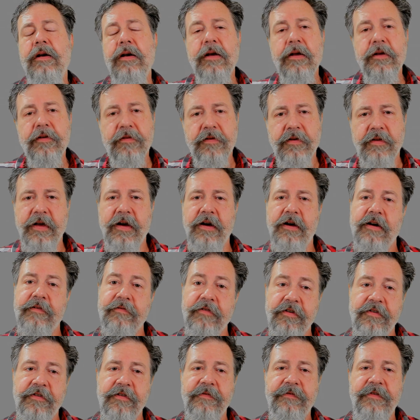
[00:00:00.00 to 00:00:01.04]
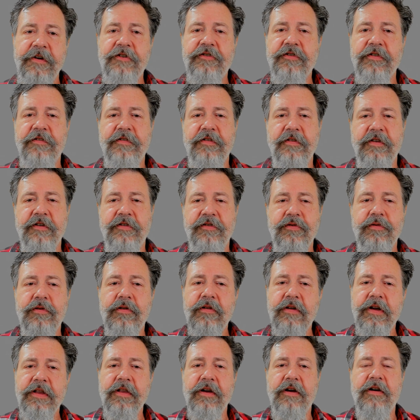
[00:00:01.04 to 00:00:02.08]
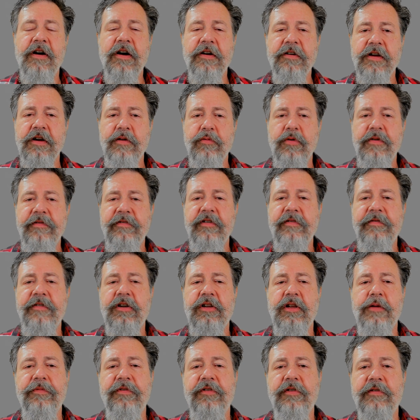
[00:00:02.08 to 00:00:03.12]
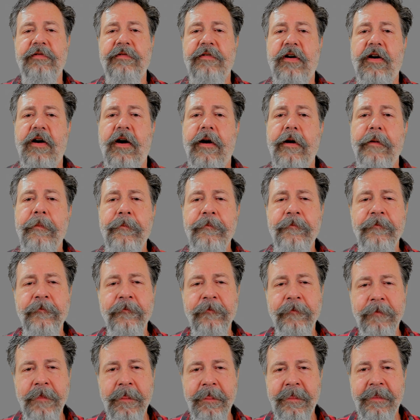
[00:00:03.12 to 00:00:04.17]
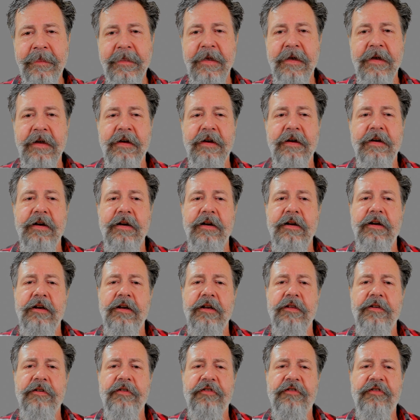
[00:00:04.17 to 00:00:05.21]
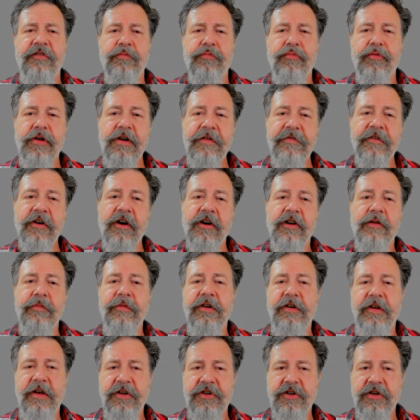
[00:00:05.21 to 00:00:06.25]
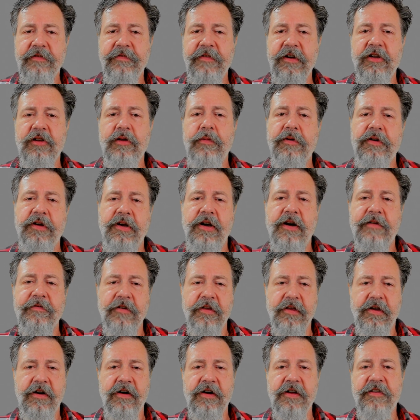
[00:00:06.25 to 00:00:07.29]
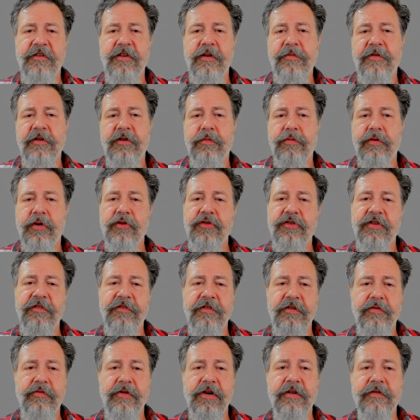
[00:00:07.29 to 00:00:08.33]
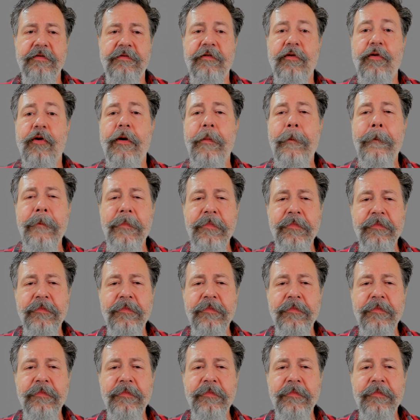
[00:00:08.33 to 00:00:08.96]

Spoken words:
So that covers the features of the tool and the content we've developed so far. There's some brief documentation available to cover the concepts and approaches in written form.